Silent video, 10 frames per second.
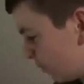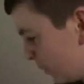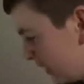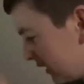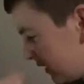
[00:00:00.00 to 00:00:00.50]

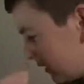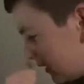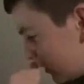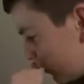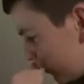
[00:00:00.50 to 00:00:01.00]
Wait,
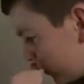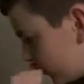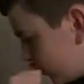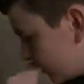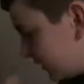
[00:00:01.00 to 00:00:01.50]
what
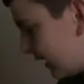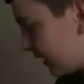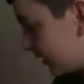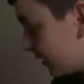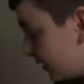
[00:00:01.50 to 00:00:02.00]
Yeah,
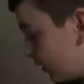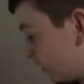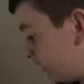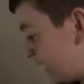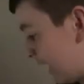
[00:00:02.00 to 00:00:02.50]

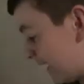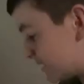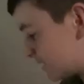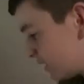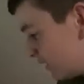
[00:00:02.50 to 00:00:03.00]

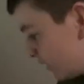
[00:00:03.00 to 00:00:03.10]
unless